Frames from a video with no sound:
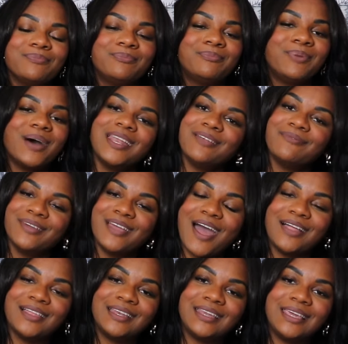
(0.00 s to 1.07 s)
But in
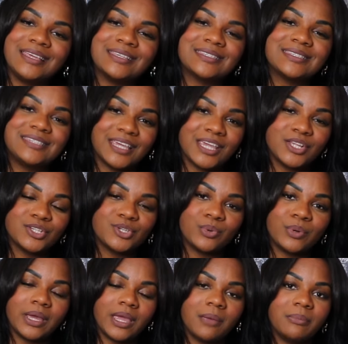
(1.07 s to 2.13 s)
reality, sticking to
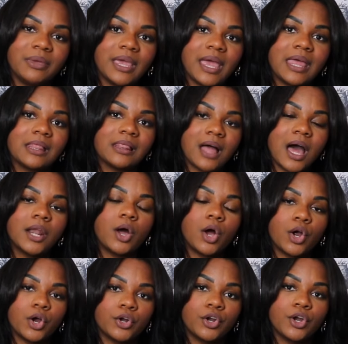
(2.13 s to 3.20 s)
it can be a lot
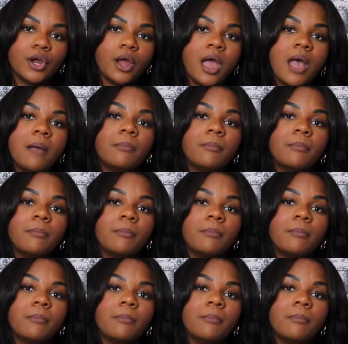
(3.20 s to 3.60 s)
harder.